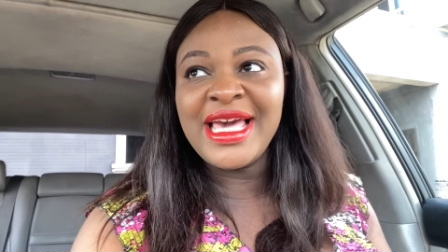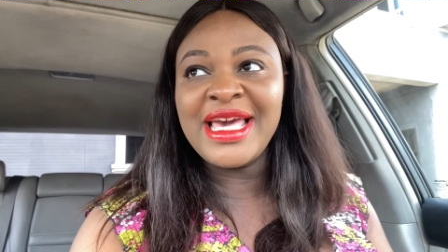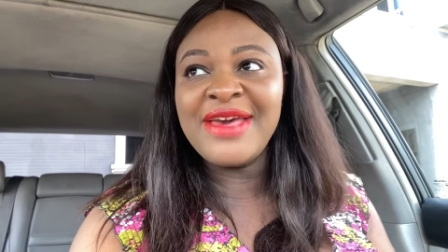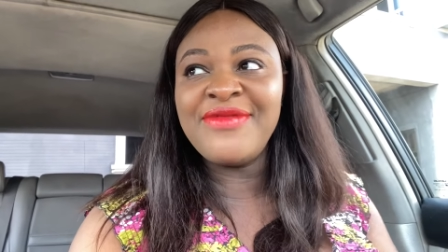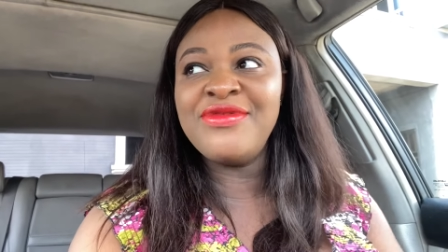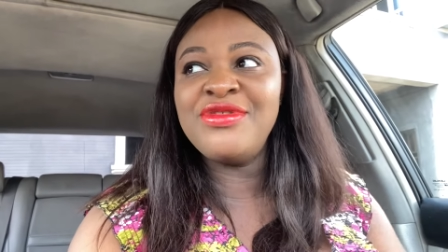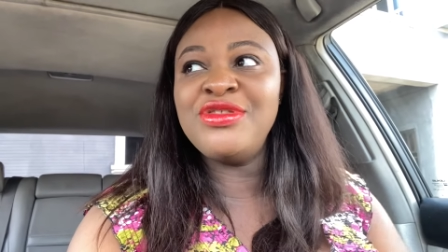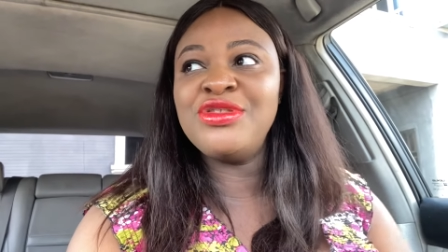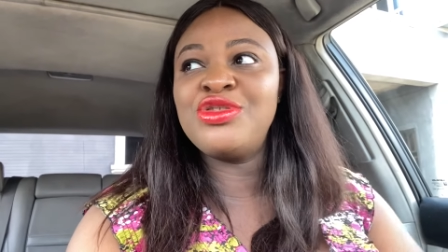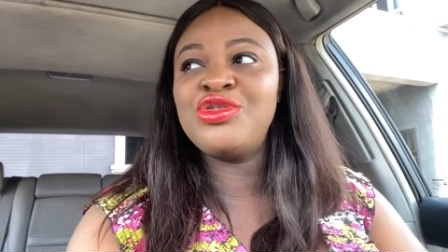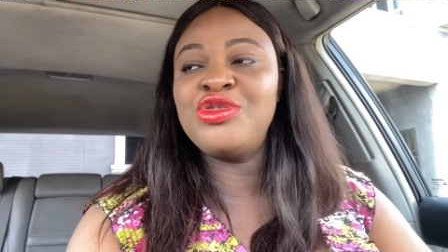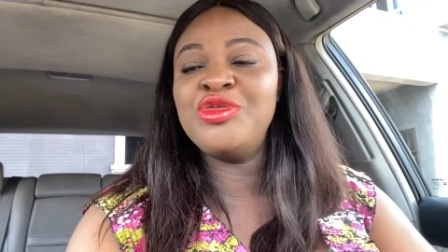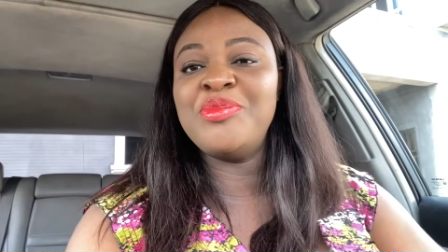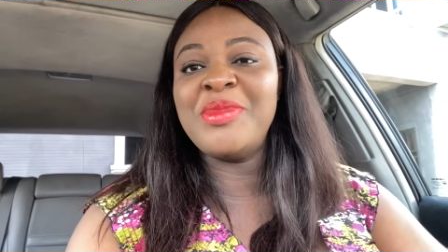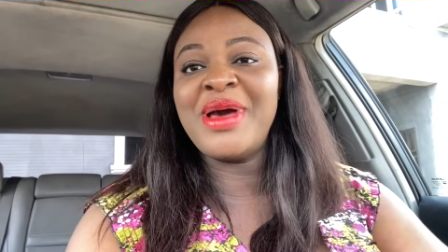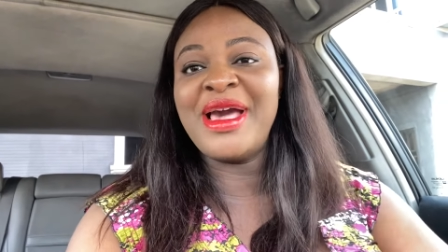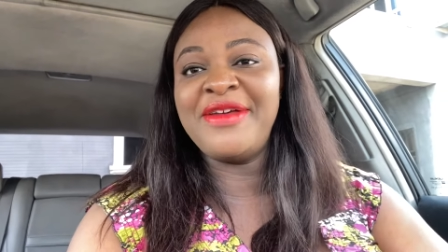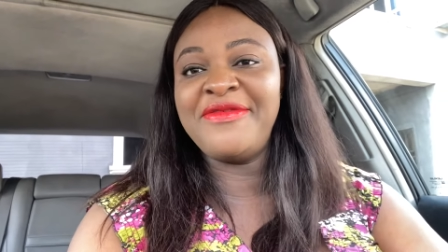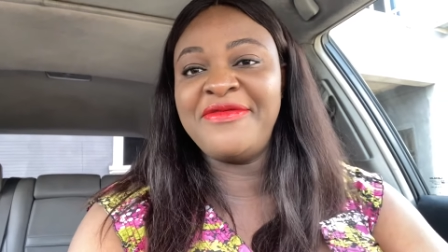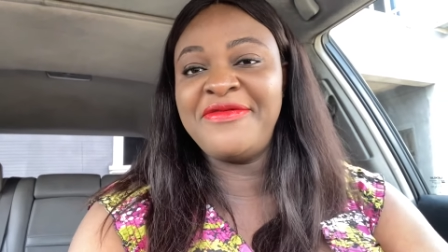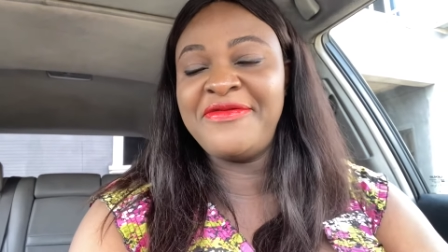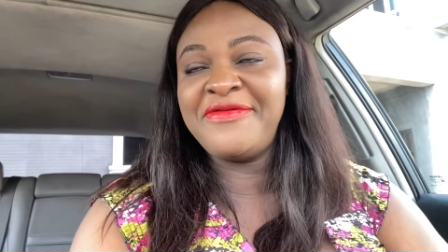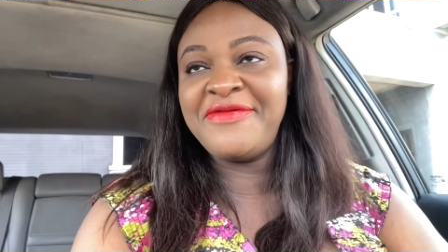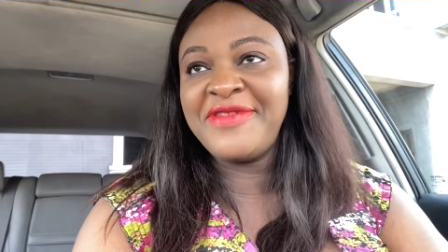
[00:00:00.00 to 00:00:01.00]
even to my
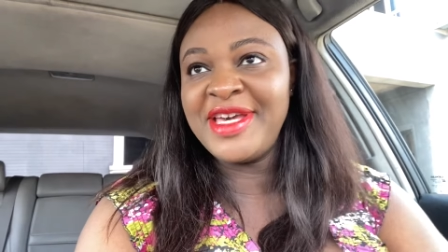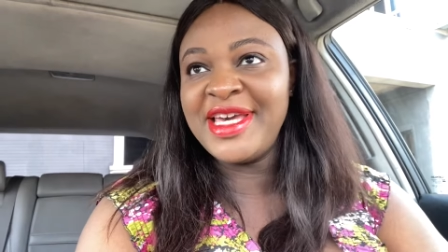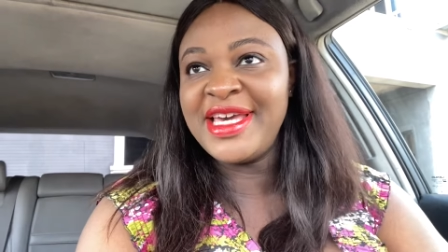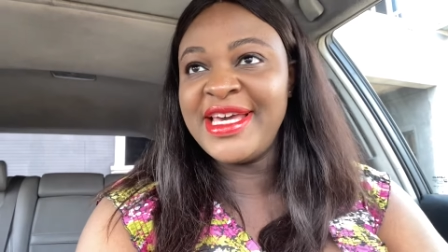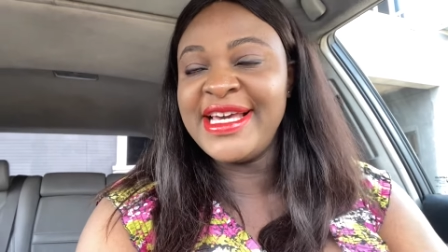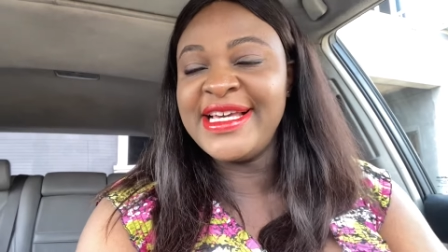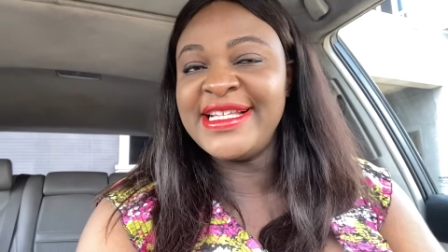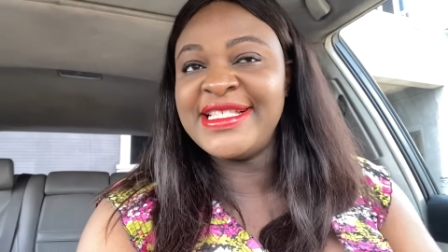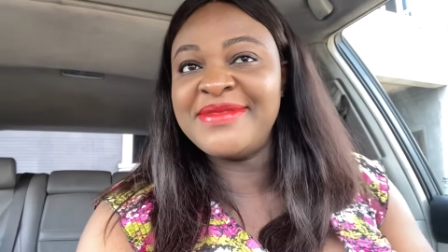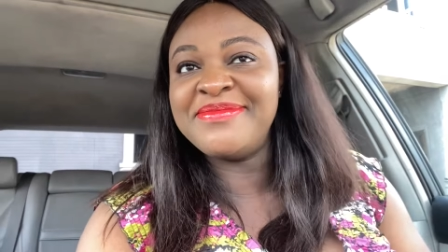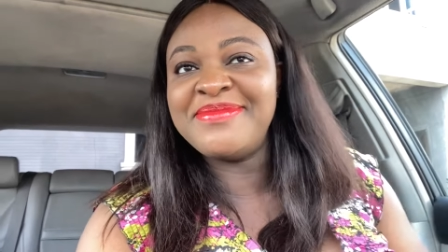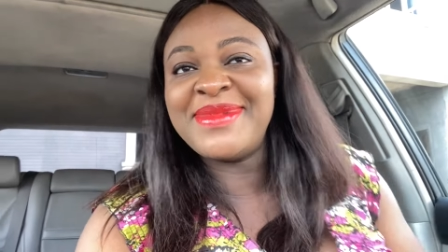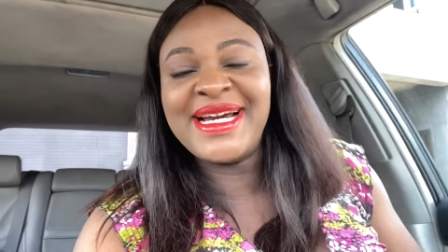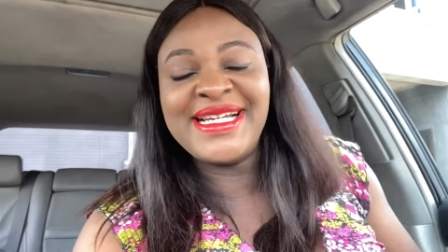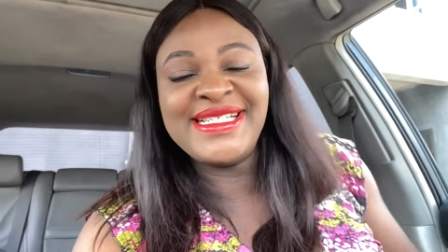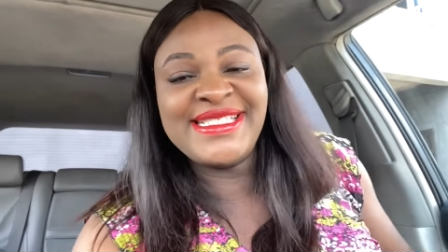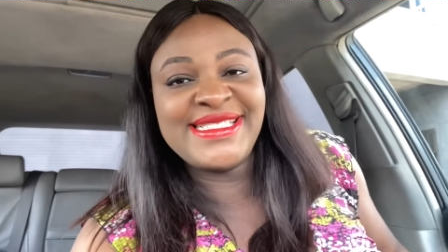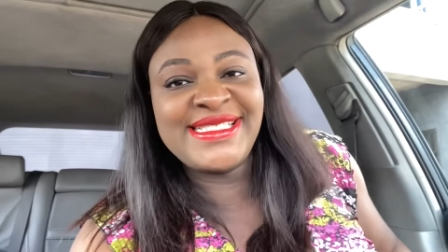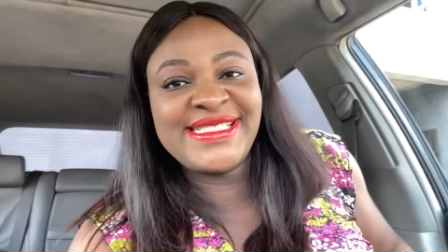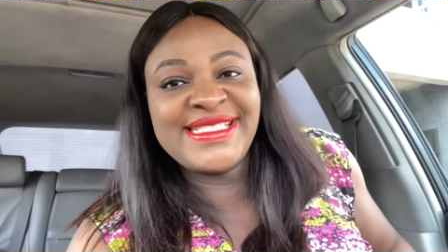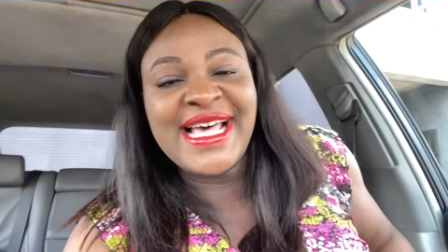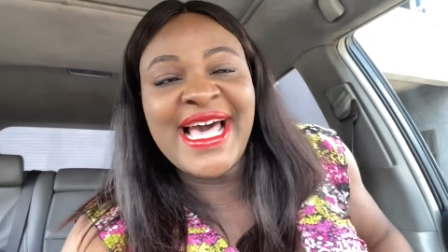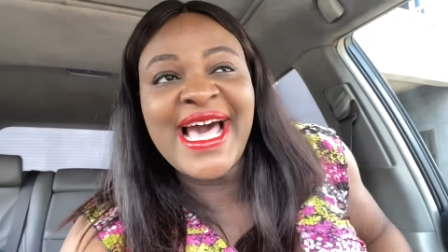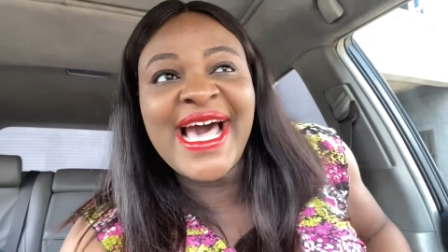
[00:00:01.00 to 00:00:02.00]
feet my
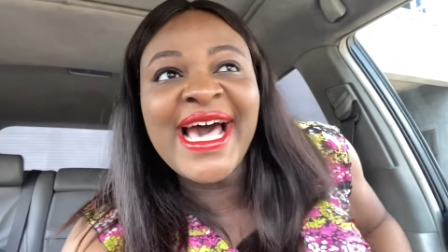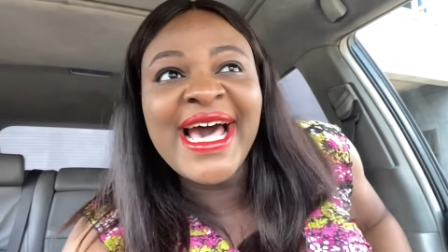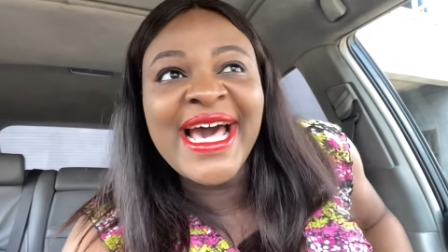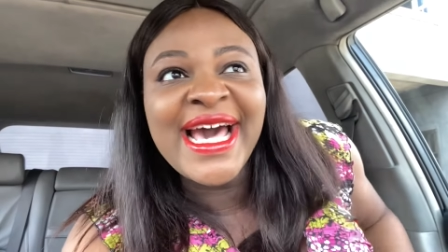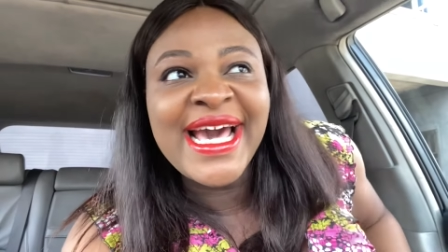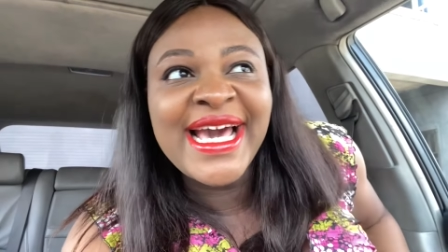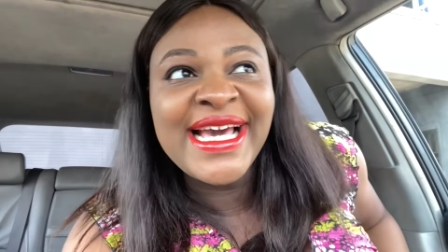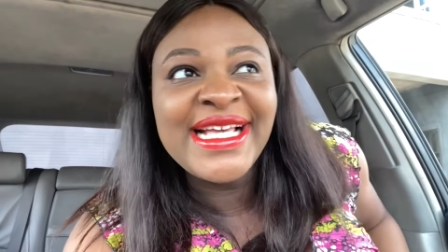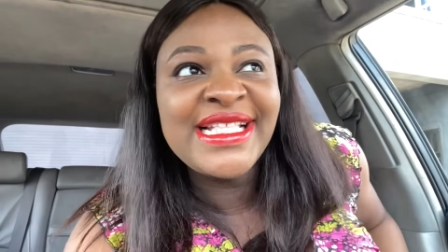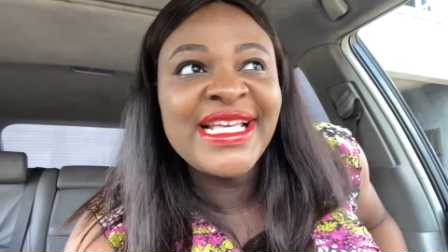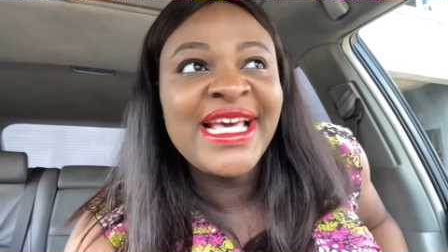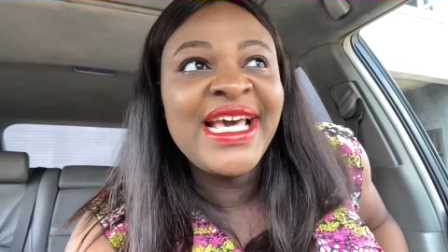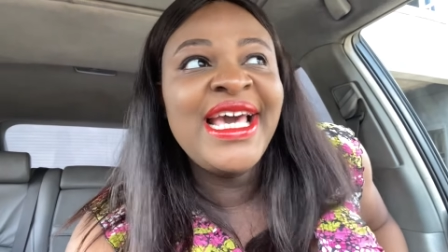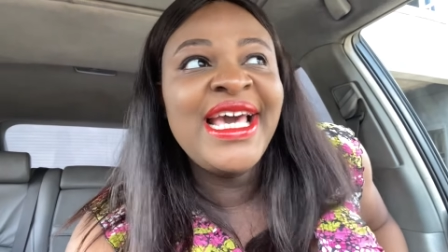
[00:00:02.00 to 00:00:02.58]
side